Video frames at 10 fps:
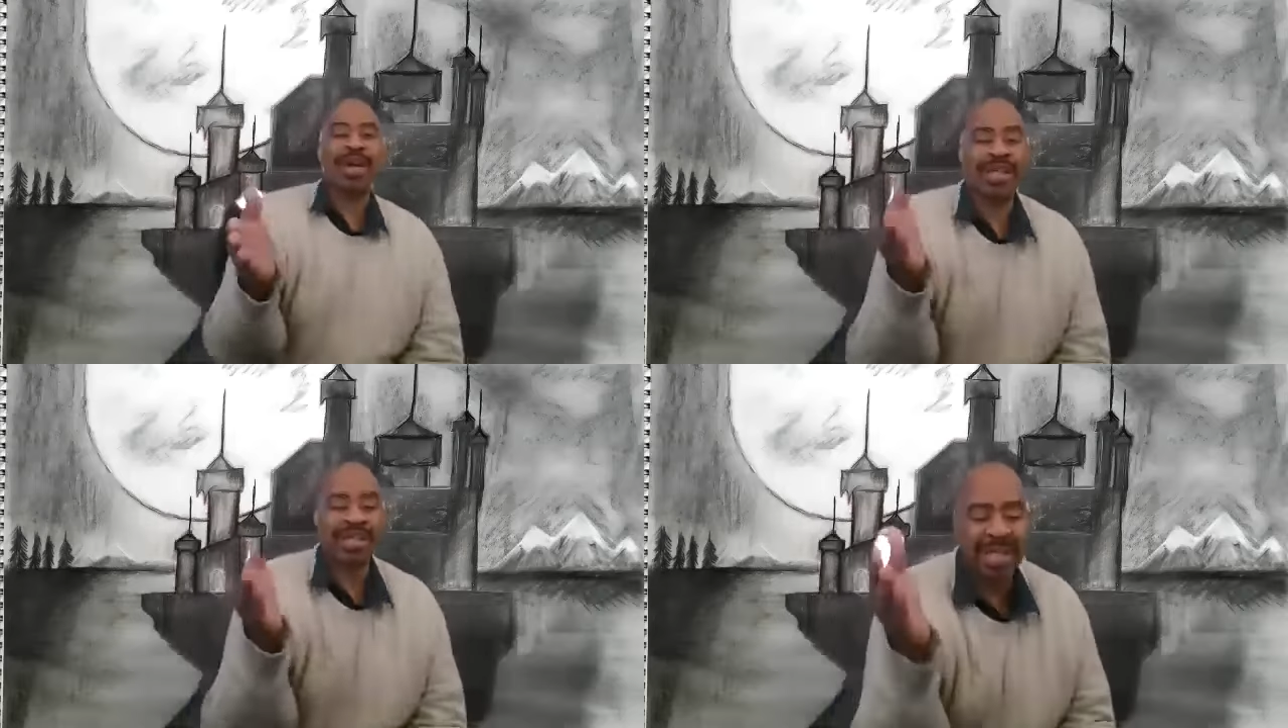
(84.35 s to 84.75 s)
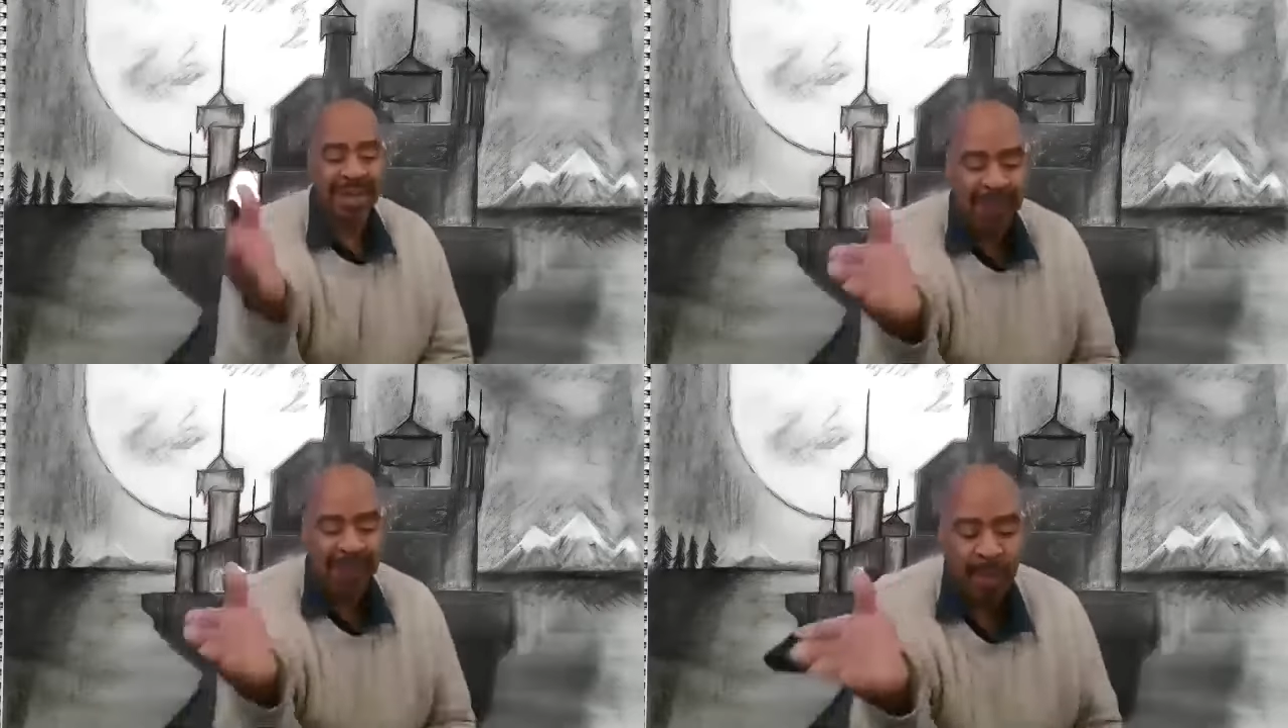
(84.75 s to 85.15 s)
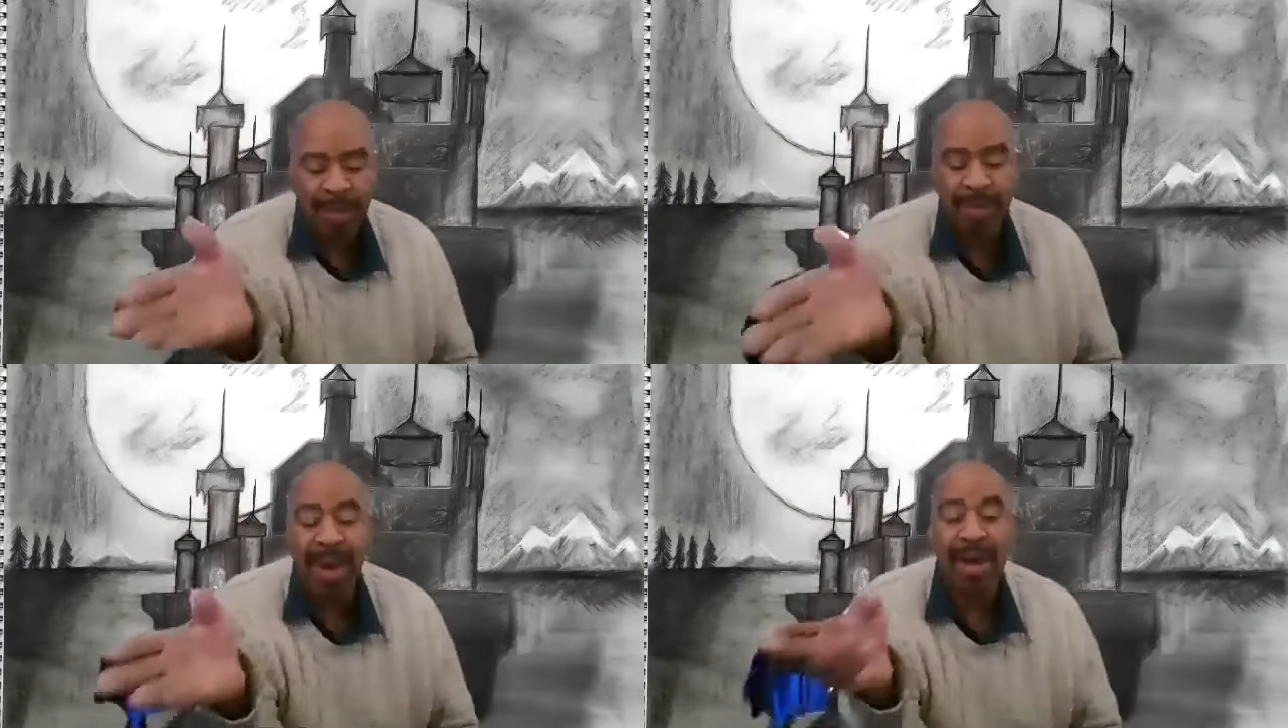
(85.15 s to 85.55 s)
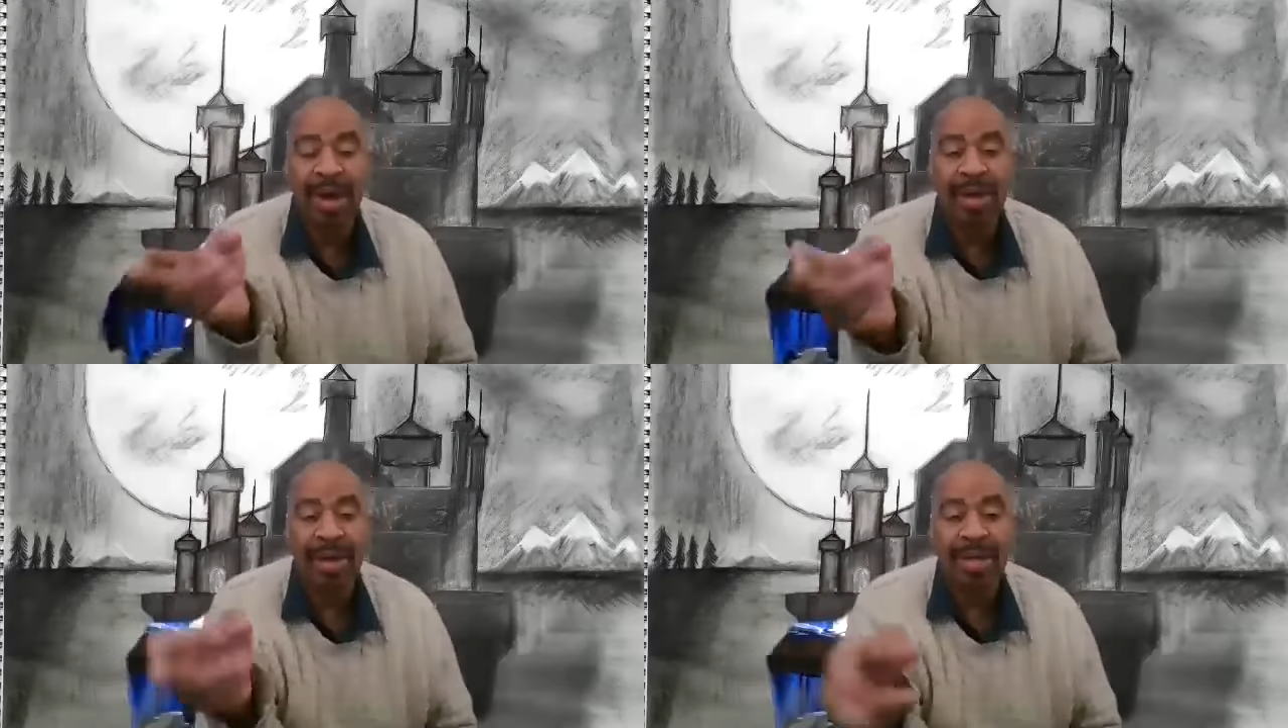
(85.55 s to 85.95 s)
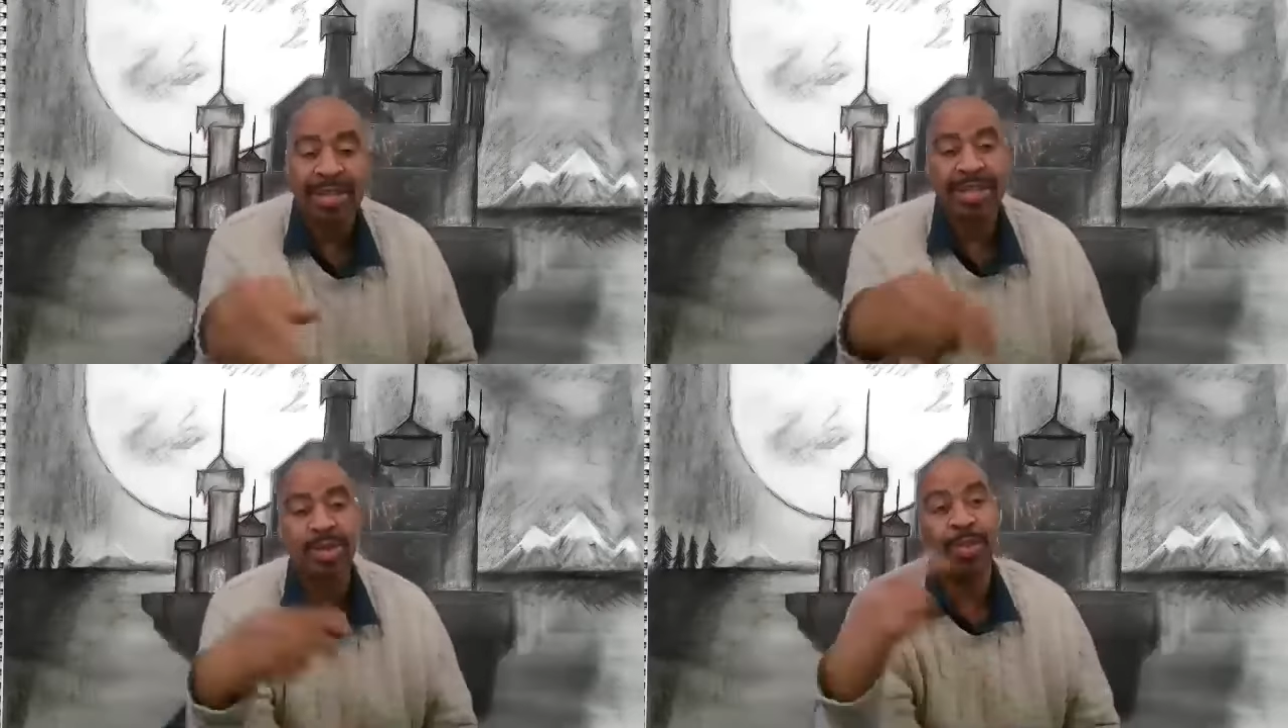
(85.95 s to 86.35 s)
like I said, if I wanted my
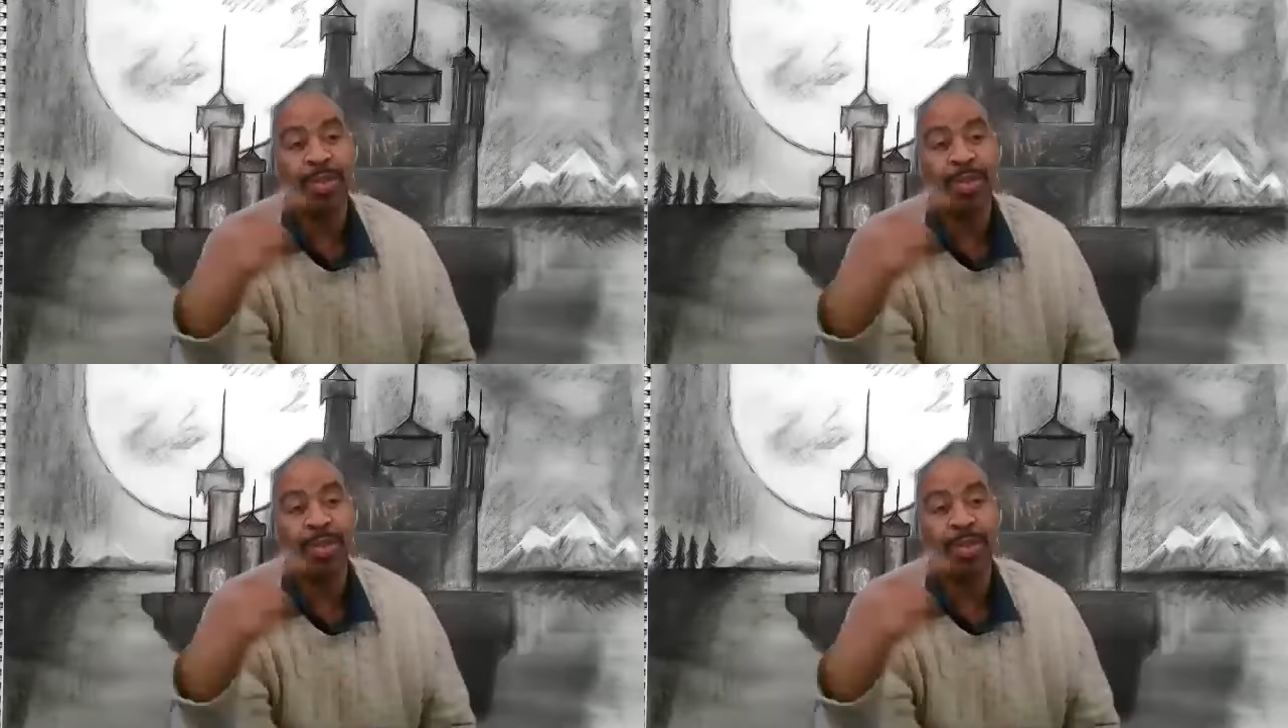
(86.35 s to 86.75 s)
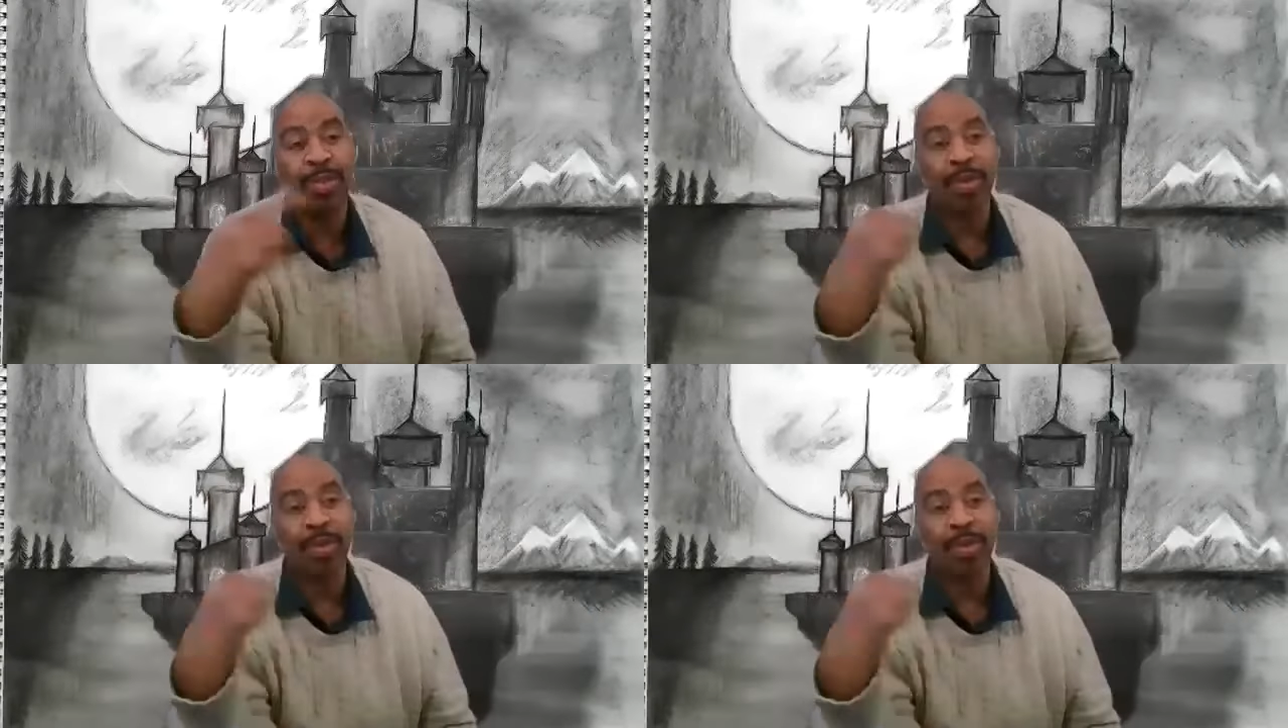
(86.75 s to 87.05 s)
supervisor